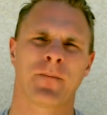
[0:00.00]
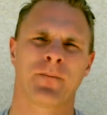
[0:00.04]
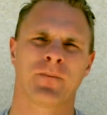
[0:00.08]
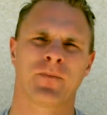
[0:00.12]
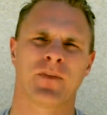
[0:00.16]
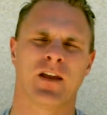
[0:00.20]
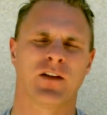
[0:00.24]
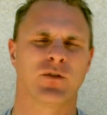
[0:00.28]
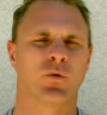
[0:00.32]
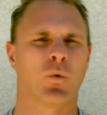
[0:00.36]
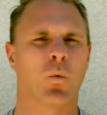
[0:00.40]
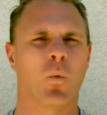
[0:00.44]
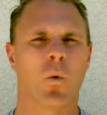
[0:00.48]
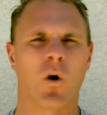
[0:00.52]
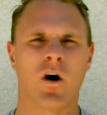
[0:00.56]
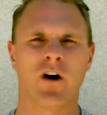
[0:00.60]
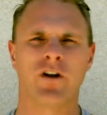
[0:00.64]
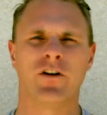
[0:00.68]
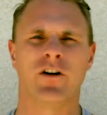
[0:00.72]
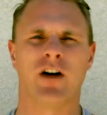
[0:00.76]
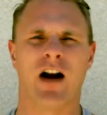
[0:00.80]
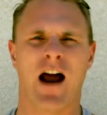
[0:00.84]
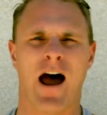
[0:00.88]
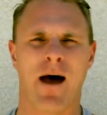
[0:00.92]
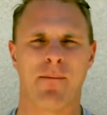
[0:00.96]
That's one
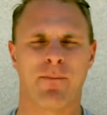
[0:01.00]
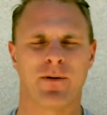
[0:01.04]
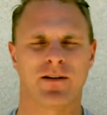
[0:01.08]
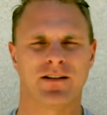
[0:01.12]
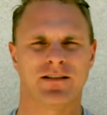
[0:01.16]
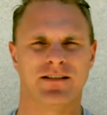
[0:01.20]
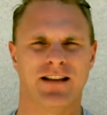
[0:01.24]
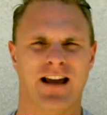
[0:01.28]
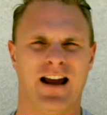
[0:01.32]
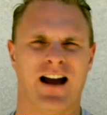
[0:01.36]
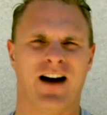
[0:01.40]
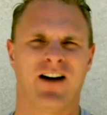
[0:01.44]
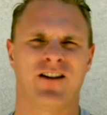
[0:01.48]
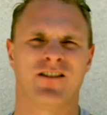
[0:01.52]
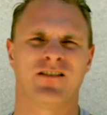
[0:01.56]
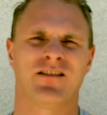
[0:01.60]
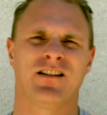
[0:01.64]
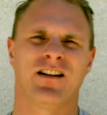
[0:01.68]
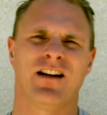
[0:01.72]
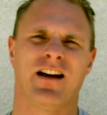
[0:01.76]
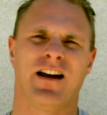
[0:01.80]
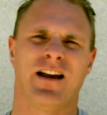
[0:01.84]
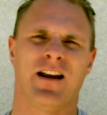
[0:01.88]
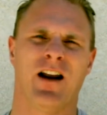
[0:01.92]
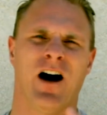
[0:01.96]
rep. Down
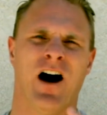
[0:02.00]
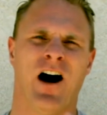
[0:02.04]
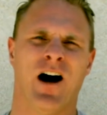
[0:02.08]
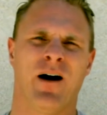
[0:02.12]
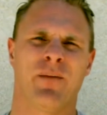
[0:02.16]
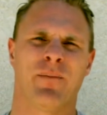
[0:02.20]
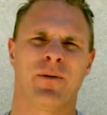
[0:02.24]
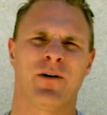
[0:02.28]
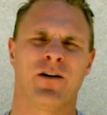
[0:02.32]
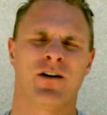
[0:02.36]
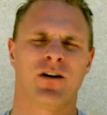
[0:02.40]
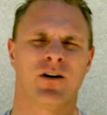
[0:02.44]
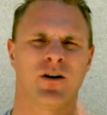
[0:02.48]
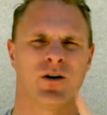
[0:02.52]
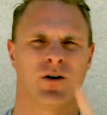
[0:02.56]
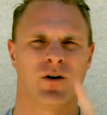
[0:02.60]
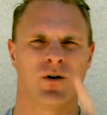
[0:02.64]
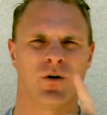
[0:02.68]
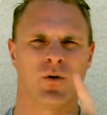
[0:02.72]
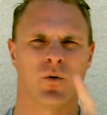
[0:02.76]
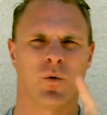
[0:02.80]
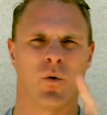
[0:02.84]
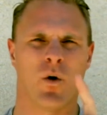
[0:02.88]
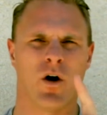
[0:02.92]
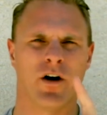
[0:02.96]
and up,
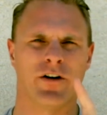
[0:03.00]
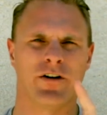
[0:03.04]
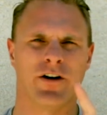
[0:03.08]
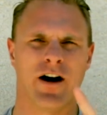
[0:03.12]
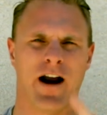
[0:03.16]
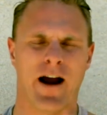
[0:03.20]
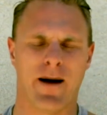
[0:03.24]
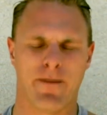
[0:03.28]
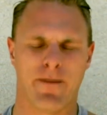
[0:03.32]
one rep.